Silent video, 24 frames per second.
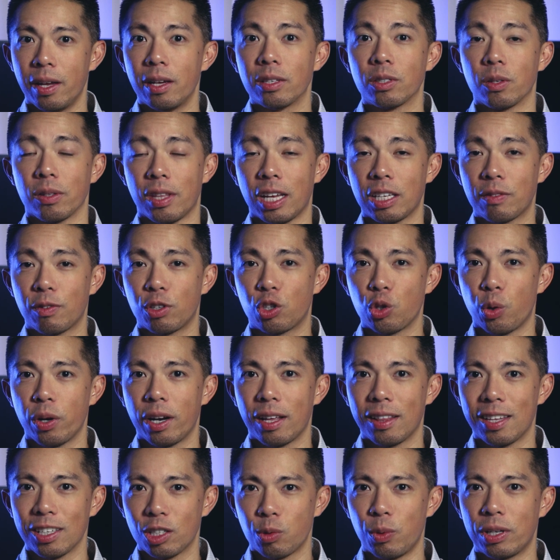So thanks for
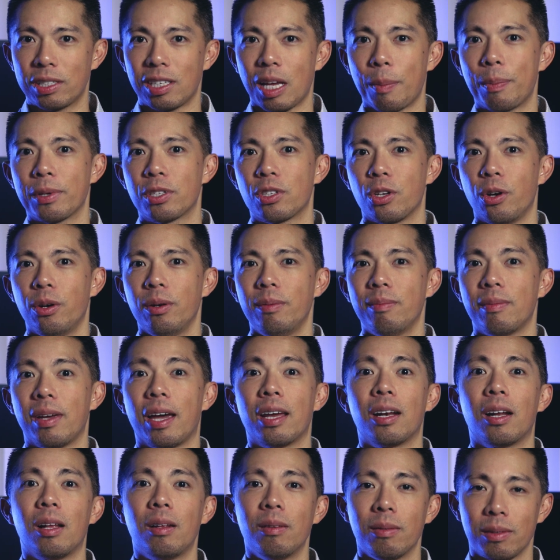joining this week's episode,
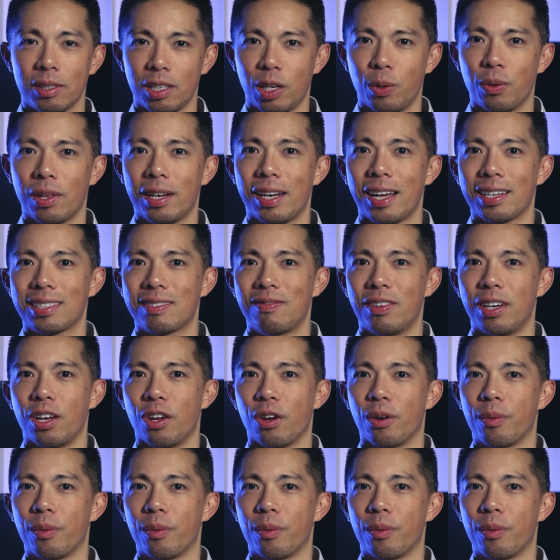and I'll see you in the next video.